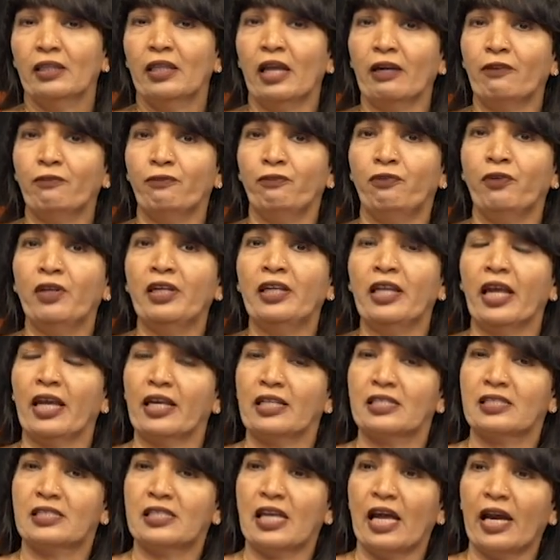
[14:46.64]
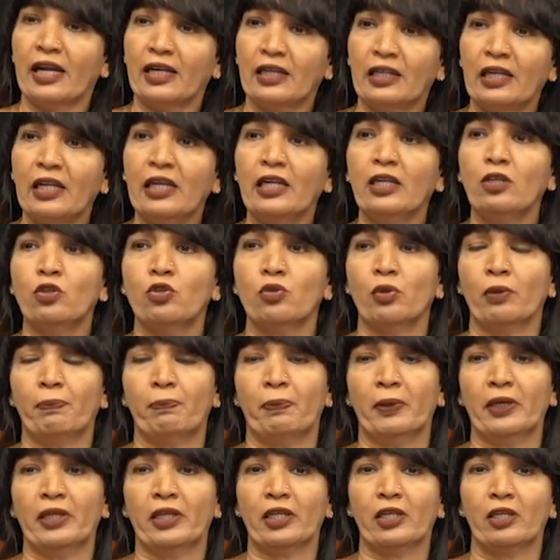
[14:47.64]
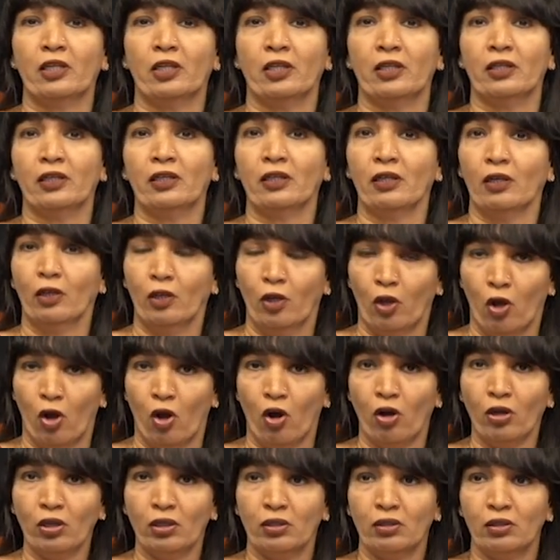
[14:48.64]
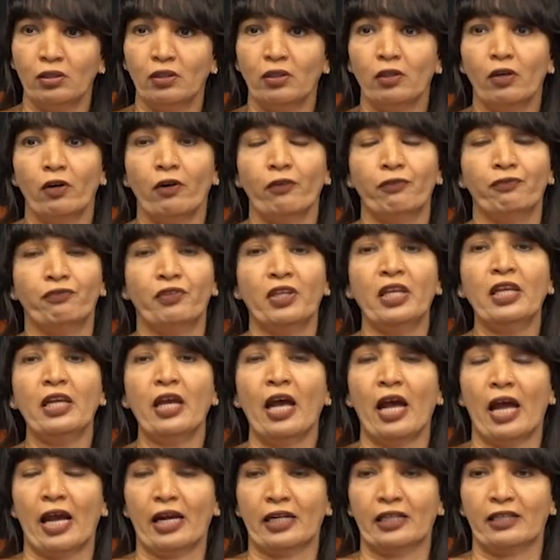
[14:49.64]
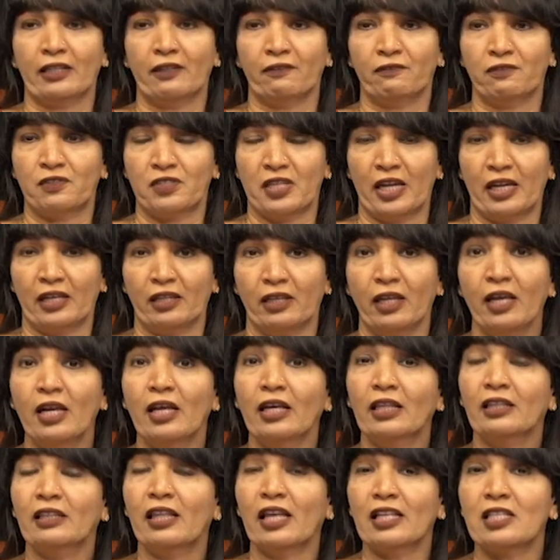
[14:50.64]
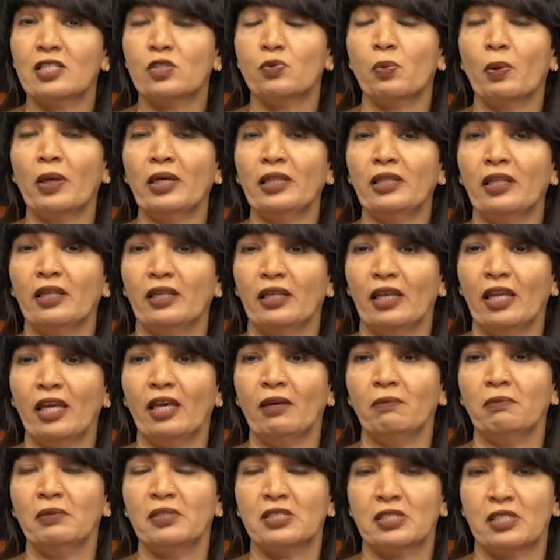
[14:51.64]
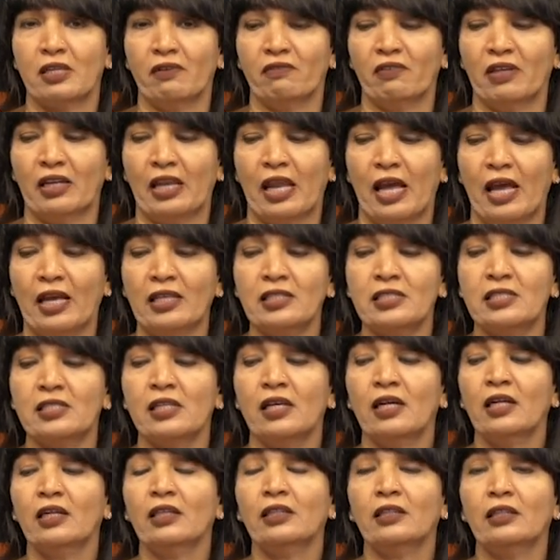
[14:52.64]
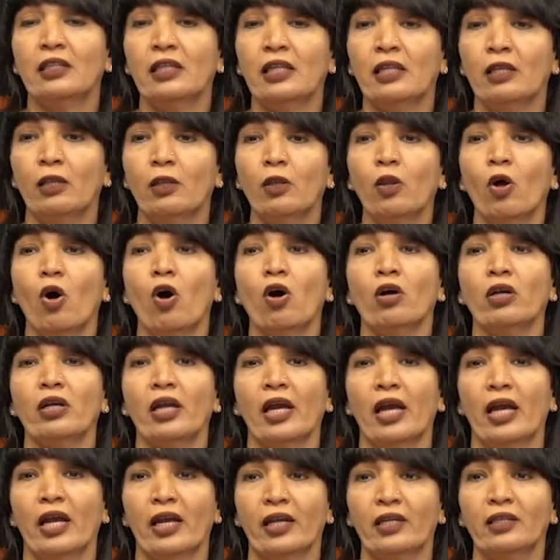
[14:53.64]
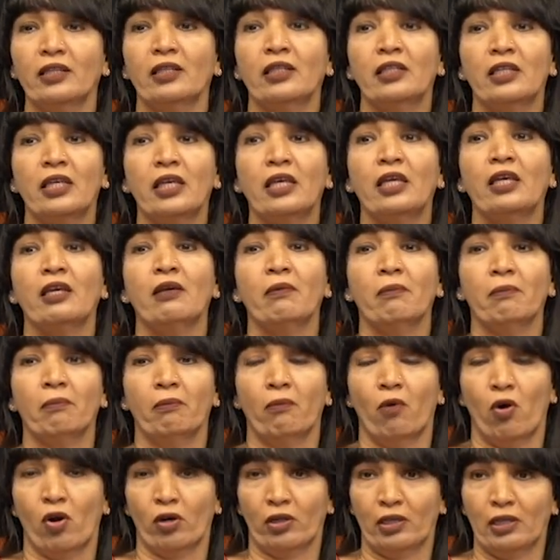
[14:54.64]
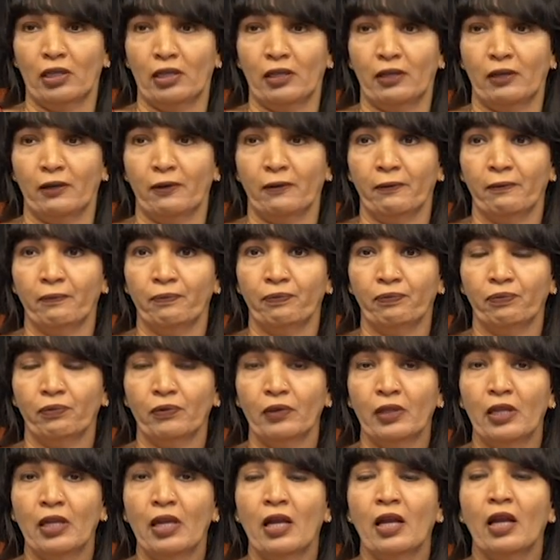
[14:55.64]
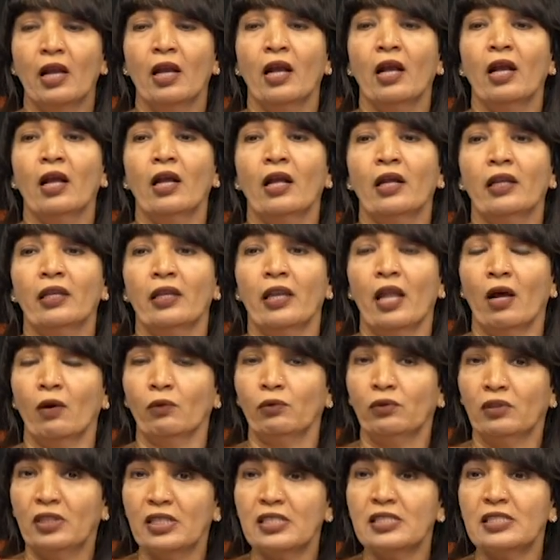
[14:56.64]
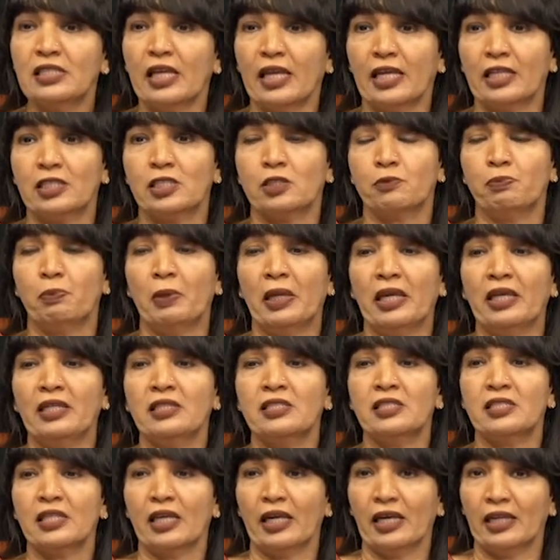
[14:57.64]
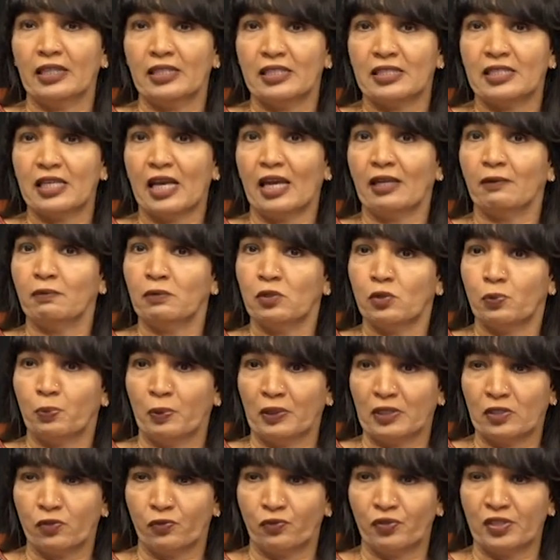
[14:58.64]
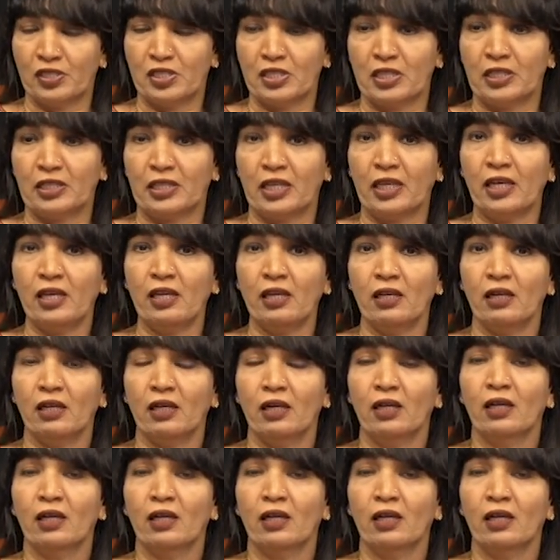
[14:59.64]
that fit exactly into a particular lock of the active site. That is why the name is given as the lock and key model. Now, this explains enzyme specificity.